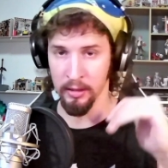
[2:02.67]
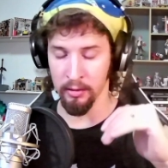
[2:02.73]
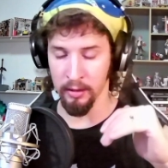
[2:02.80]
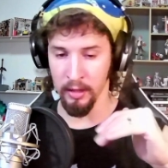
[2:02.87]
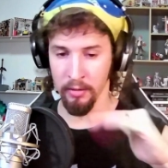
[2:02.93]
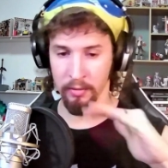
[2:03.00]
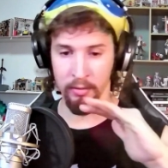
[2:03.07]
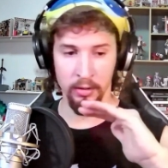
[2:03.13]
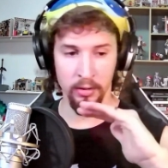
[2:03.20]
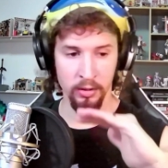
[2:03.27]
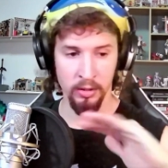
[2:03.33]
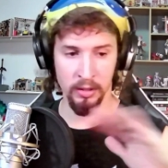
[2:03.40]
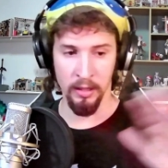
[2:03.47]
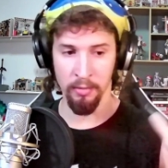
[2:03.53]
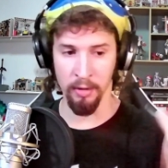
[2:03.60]
count
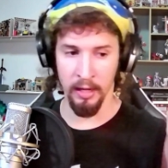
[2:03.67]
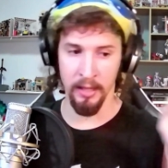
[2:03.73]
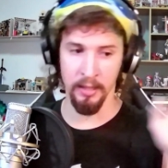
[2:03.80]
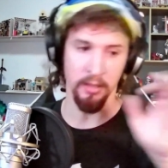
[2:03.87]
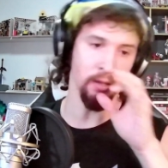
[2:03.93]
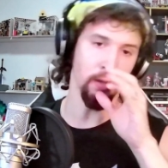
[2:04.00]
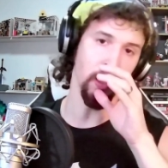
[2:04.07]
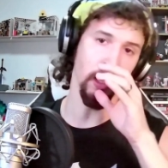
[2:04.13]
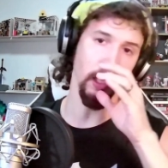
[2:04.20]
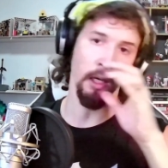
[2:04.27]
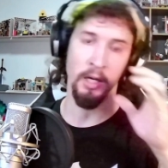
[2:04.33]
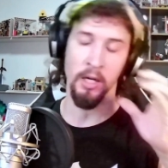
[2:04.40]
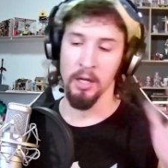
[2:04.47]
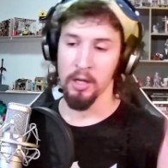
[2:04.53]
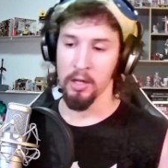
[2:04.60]
stabilizing.
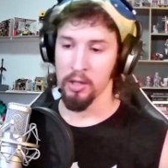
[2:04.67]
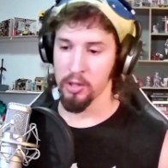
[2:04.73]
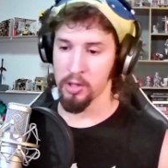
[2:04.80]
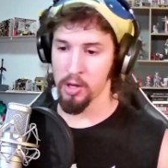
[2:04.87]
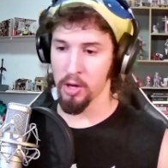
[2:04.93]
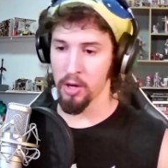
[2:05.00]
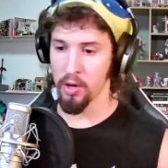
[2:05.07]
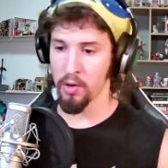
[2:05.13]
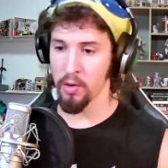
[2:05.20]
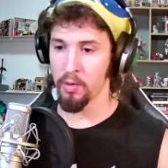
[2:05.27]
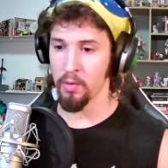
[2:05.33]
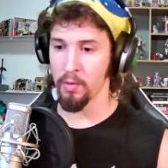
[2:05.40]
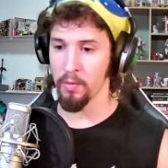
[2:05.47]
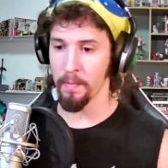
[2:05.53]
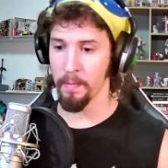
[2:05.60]

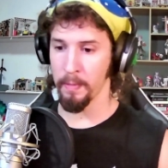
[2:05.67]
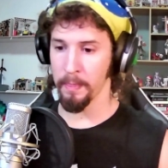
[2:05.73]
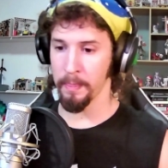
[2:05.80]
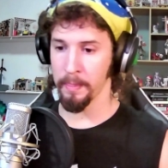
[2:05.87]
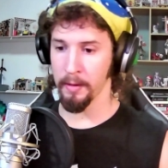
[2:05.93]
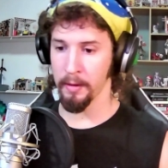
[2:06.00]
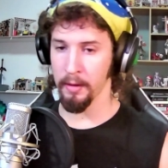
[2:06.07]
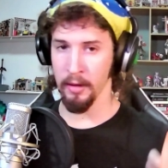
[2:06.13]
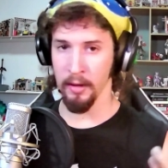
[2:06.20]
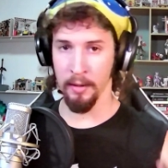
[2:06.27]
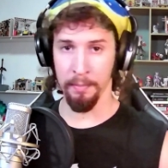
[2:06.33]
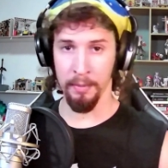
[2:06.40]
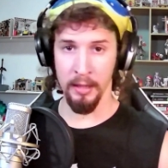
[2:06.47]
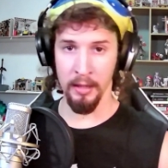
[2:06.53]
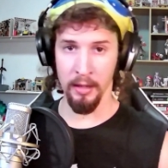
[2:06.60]
So it
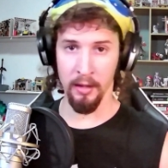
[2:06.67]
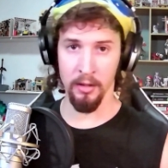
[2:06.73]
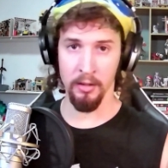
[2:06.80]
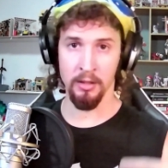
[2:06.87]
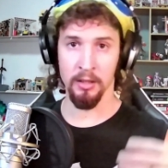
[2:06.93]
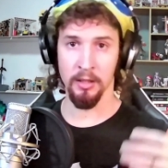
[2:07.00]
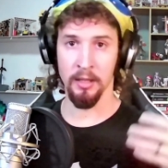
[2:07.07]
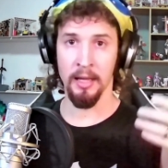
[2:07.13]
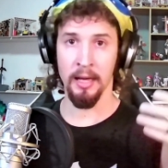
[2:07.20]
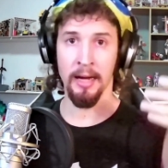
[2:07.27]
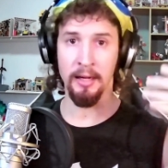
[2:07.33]
appears that